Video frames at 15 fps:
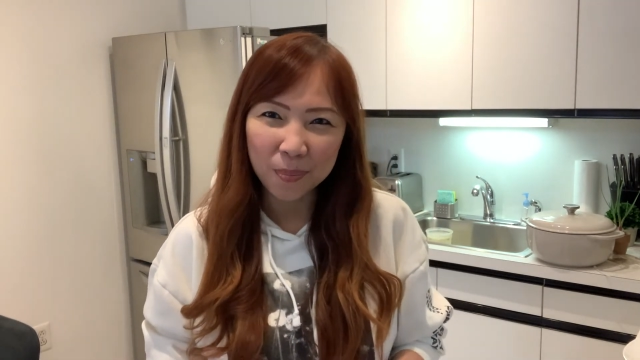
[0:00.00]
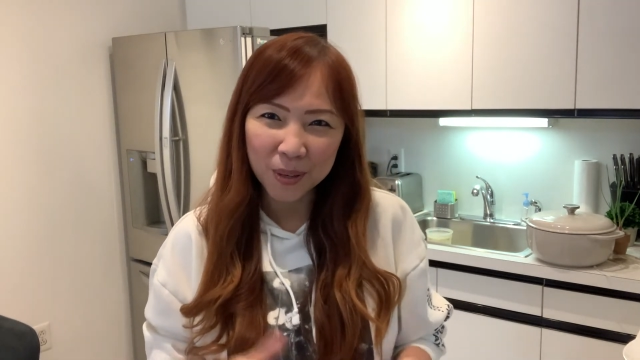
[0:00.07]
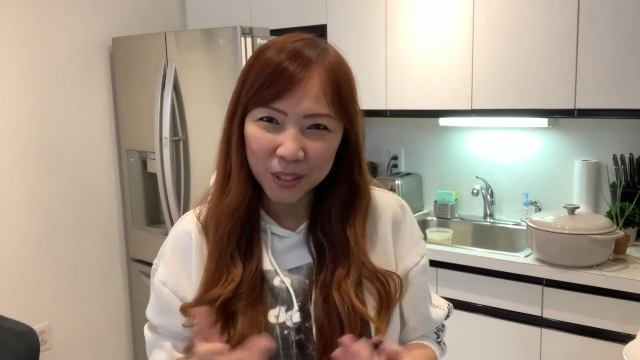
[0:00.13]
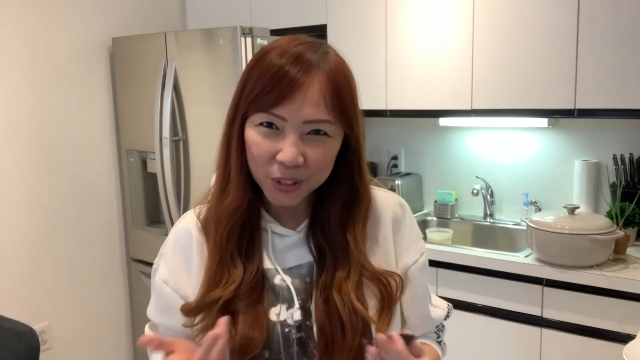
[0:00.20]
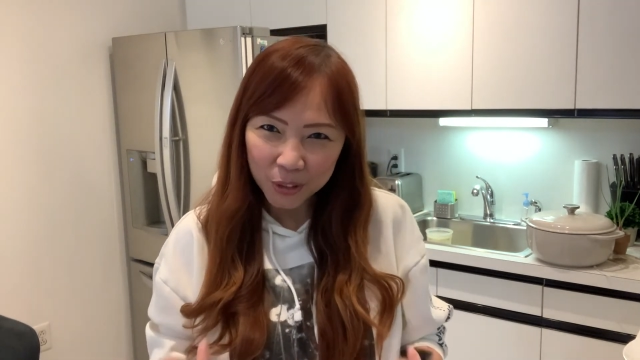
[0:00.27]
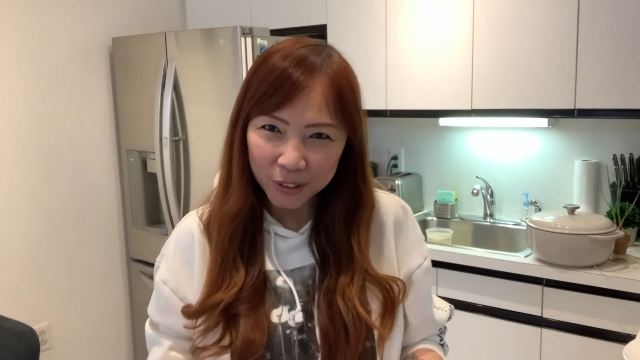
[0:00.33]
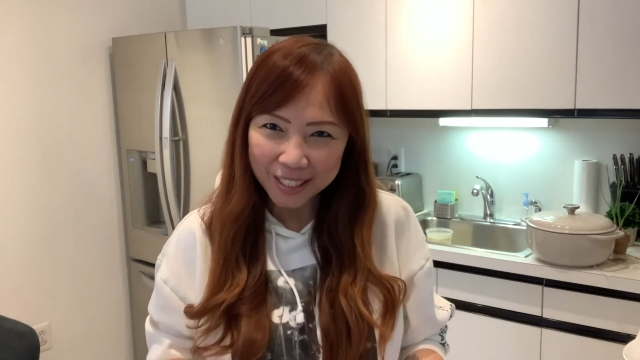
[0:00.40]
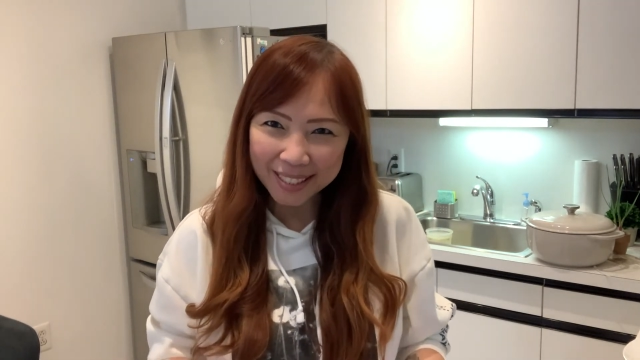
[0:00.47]
you
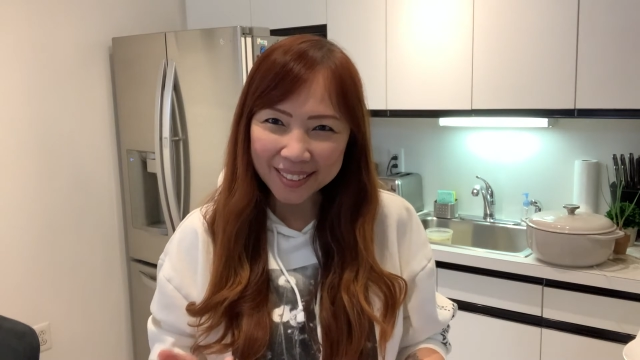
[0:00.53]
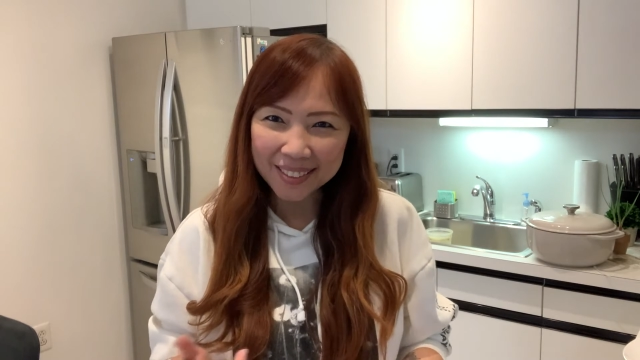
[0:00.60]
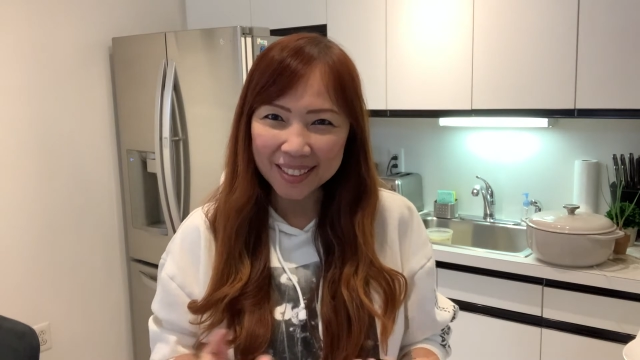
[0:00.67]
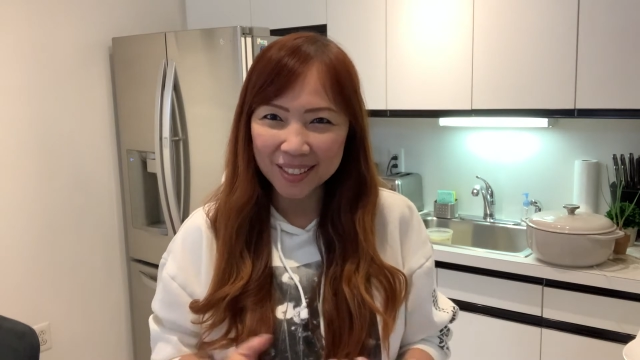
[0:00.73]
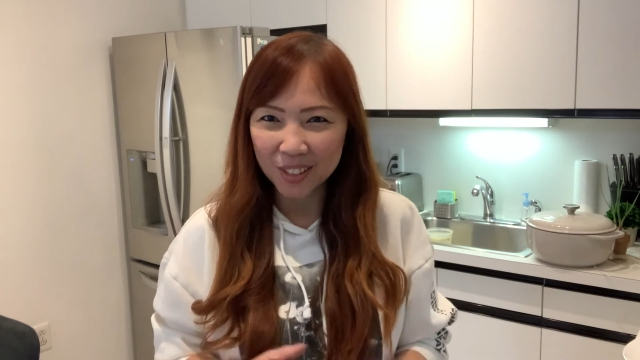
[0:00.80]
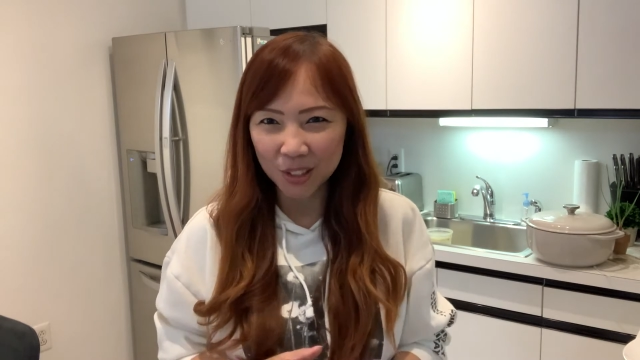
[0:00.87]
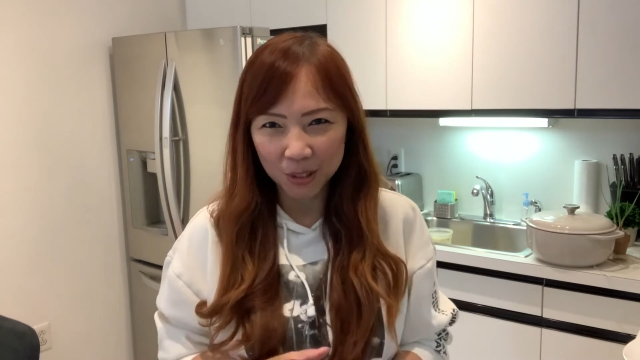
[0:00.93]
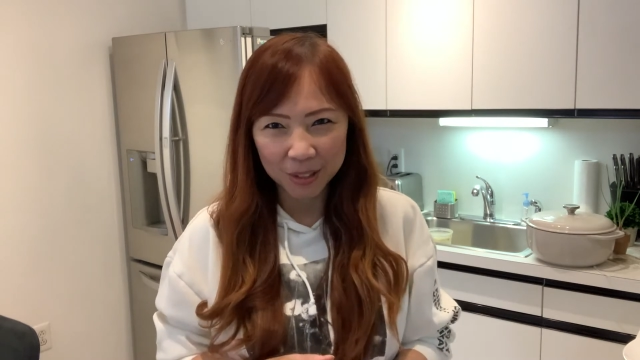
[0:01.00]
enjoyed the
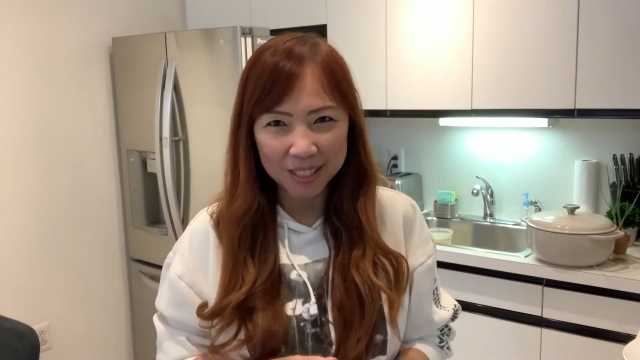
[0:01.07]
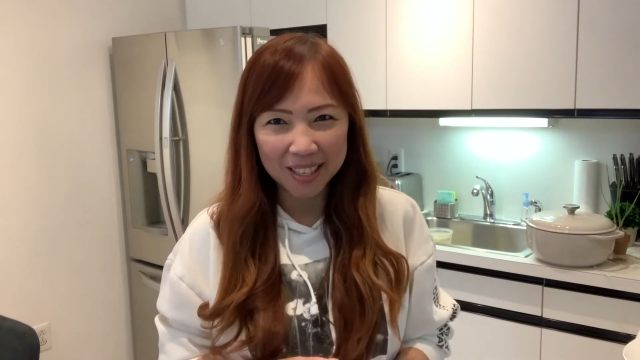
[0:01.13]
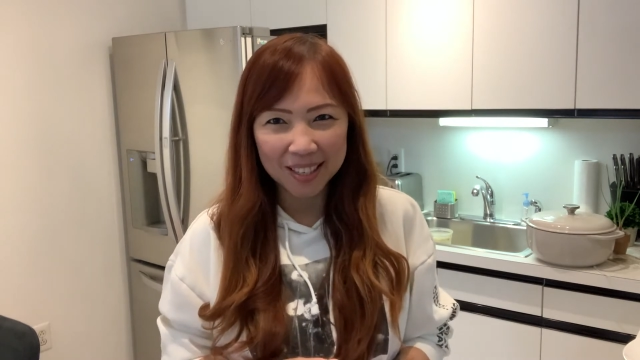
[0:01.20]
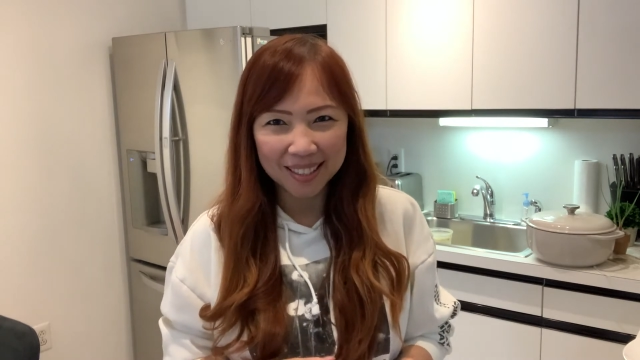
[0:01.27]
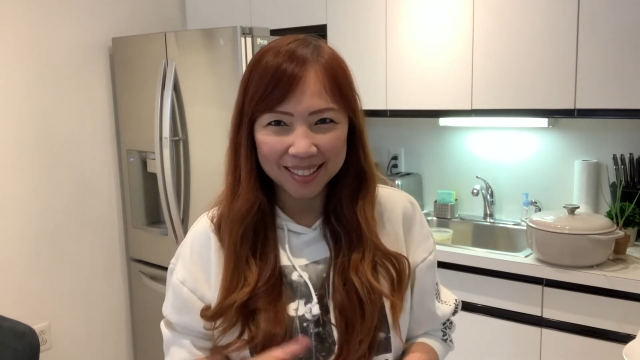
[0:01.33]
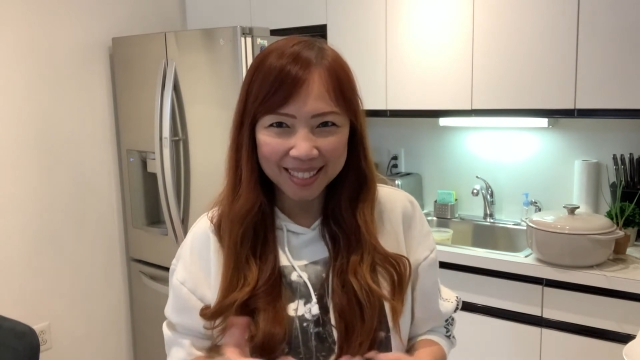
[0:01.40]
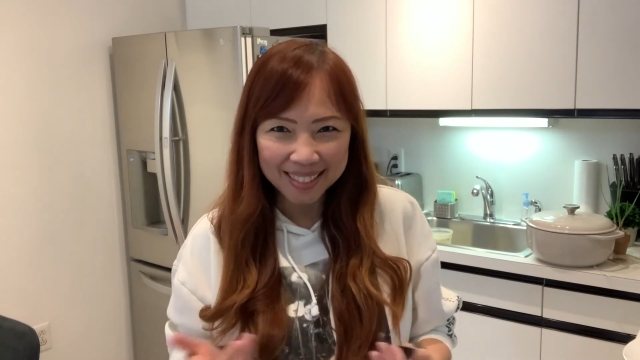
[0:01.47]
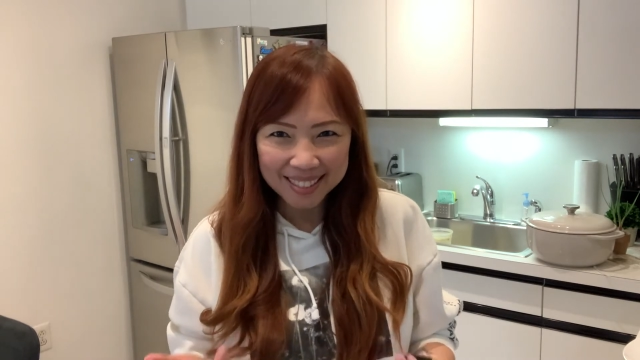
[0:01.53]
short
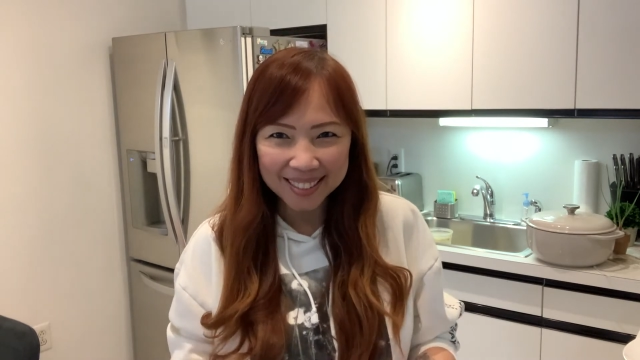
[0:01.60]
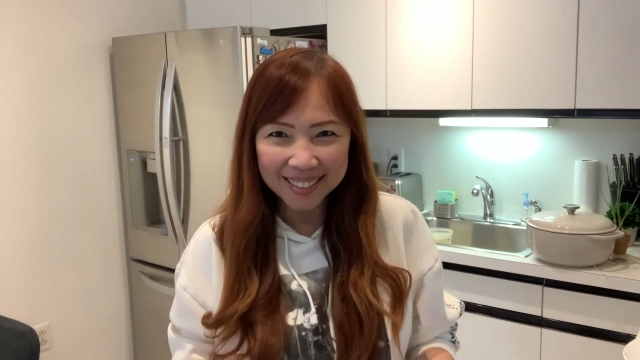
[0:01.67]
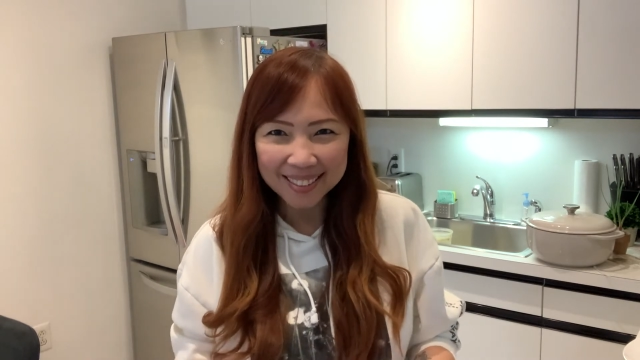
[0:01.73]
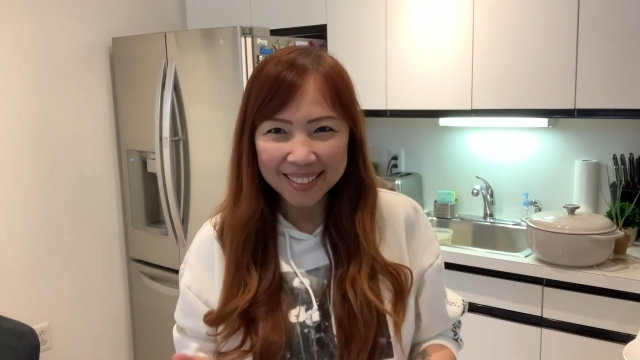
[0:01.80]
lesson.